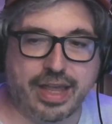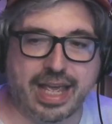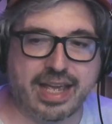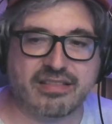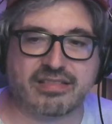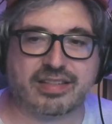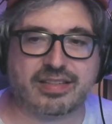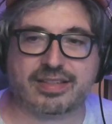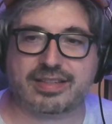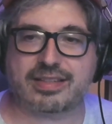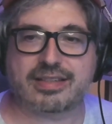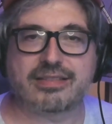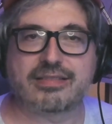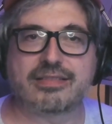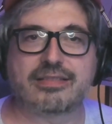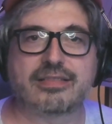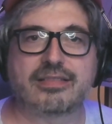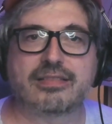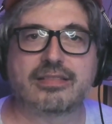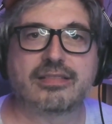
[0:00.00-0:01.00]
this.
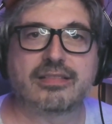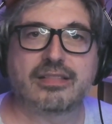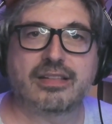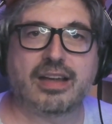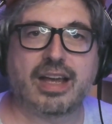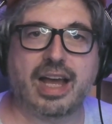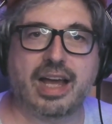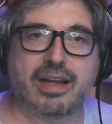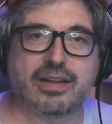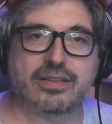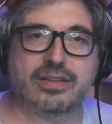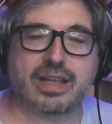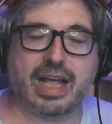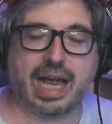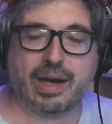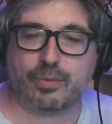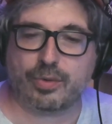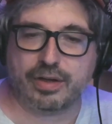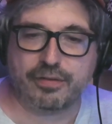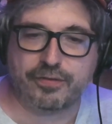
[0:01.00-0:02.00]

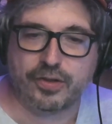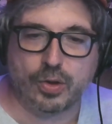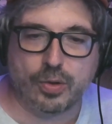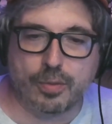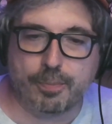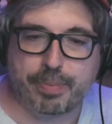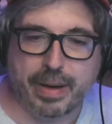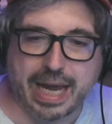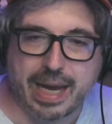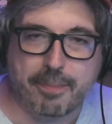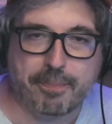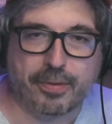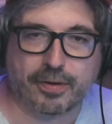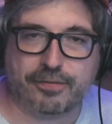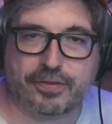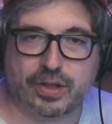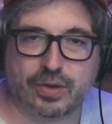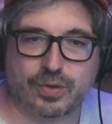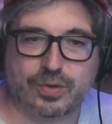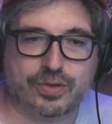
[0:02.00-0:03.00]
I review
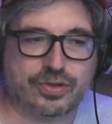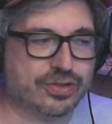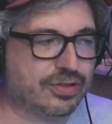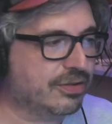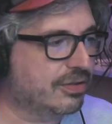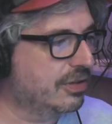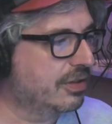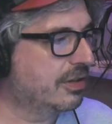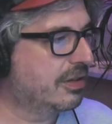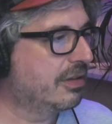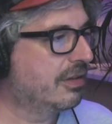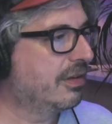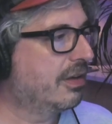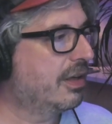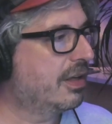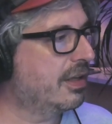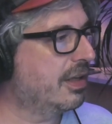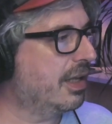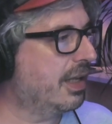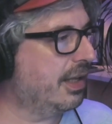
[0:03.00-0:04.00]
pay-per-views.
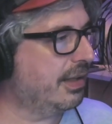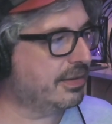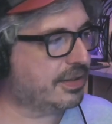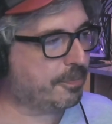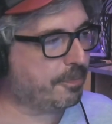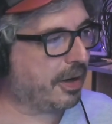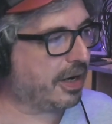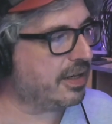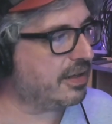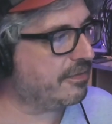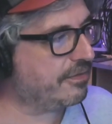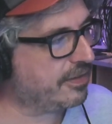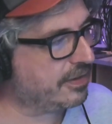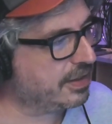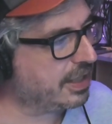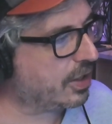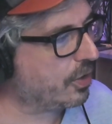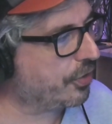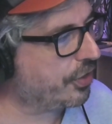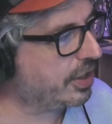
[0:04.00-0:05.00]
It's part of, you know,